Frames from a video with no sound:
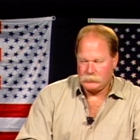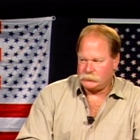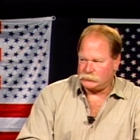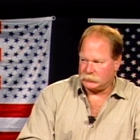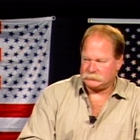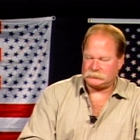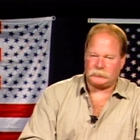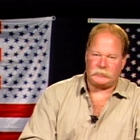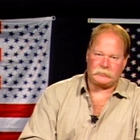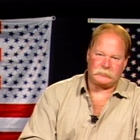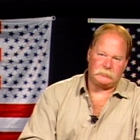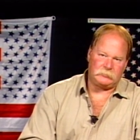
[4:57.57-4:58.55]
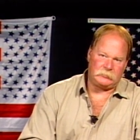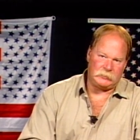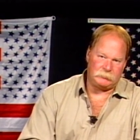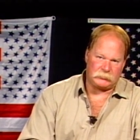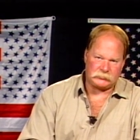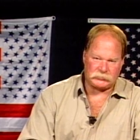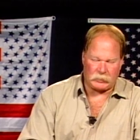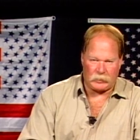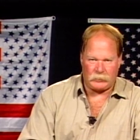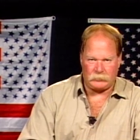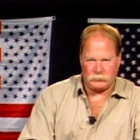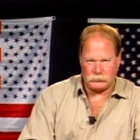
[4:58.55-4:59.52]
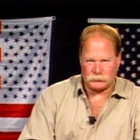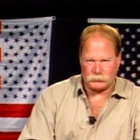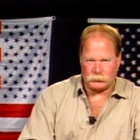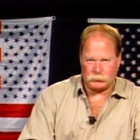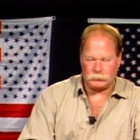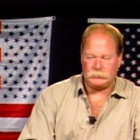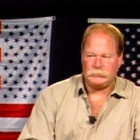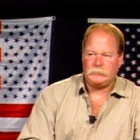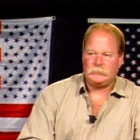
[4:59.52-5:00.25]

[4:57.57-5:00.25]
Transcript: Just like the Mossad in Israel